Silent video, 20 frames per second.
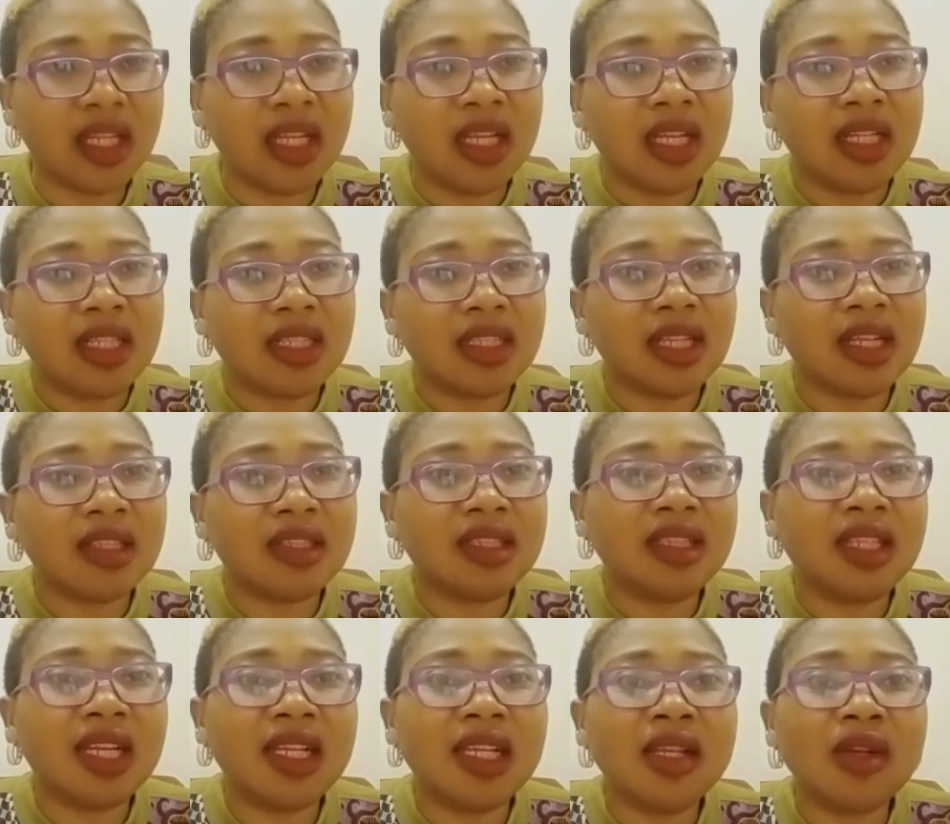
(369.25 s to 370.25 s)
Now the
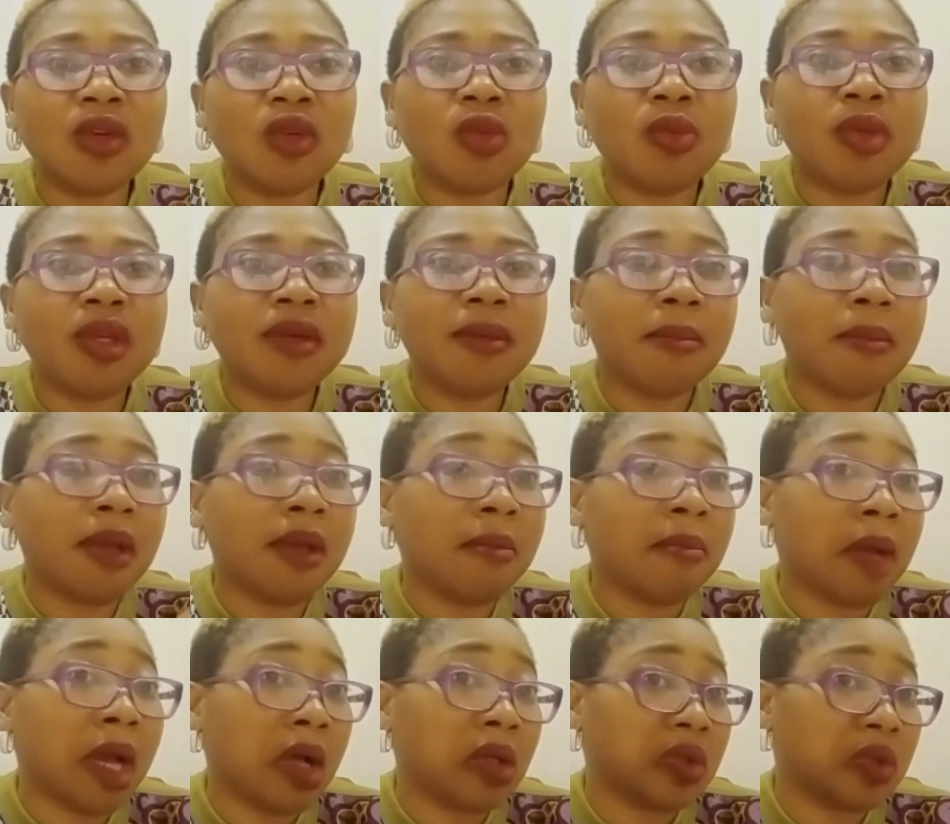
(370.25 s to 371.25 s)
yelling could be a
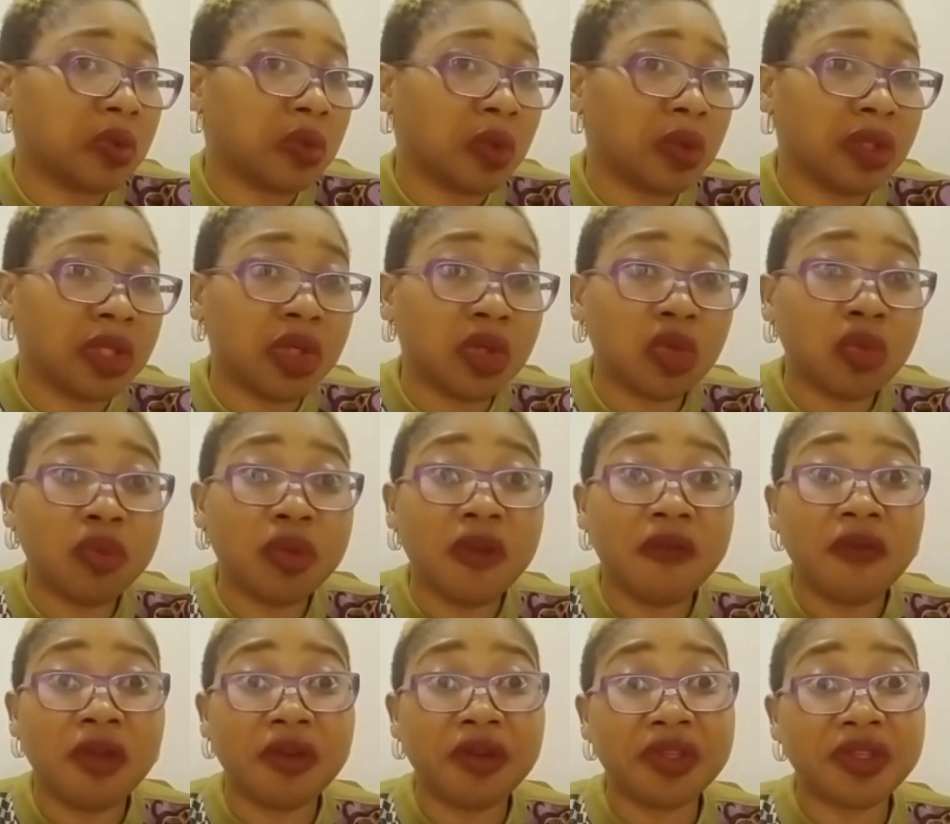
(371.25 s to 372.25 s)
mild one, it could be a very
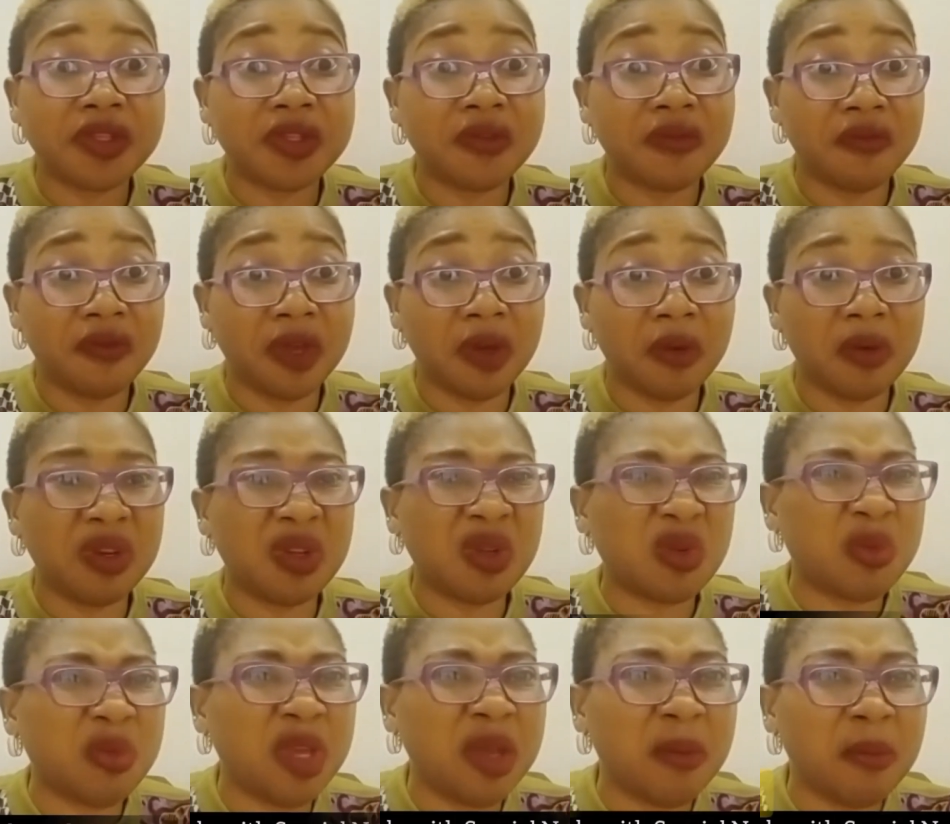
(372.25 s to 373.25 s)
severe one, it could be a
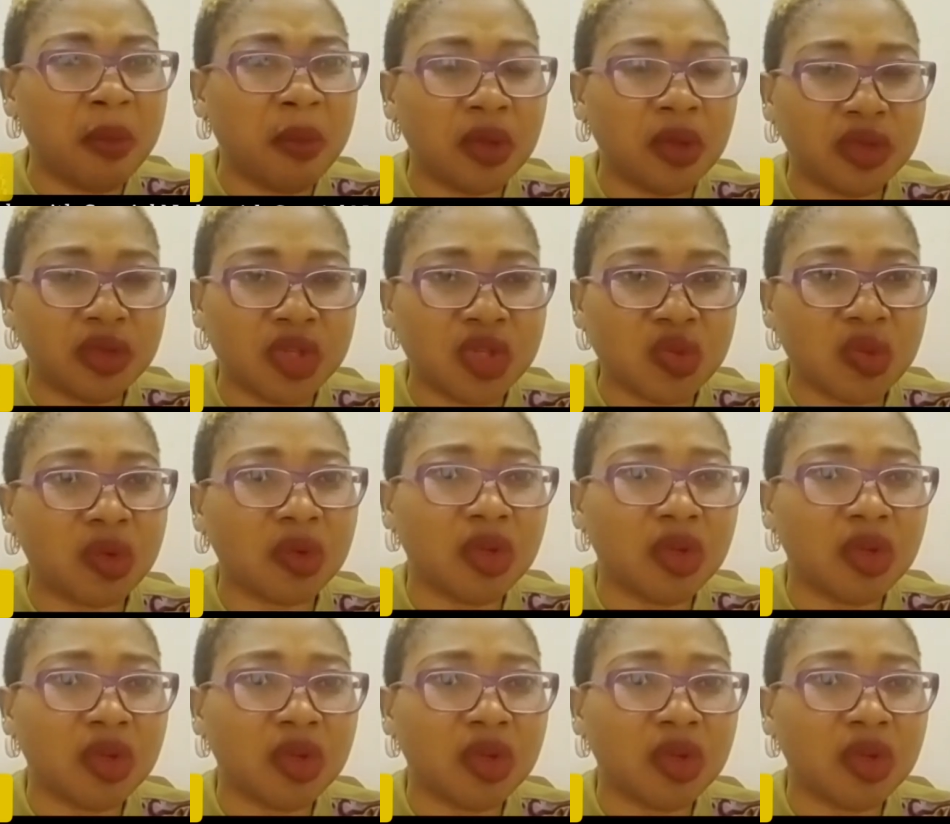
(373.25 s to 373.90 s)
moderate one.